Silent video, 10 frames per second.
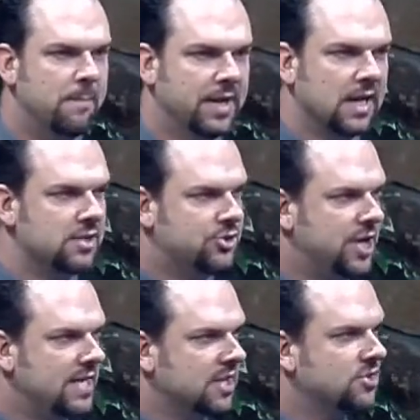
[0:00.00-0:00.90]
Because
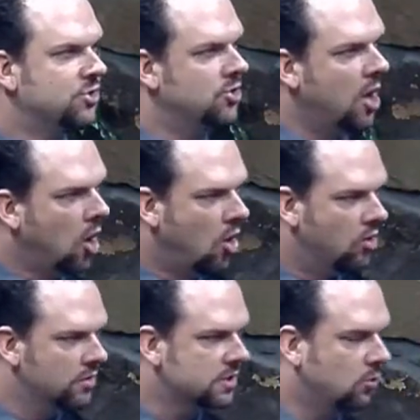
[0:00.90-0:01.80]
Jesus
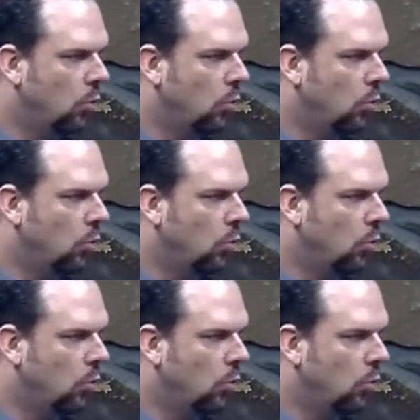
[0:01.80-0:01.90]
knows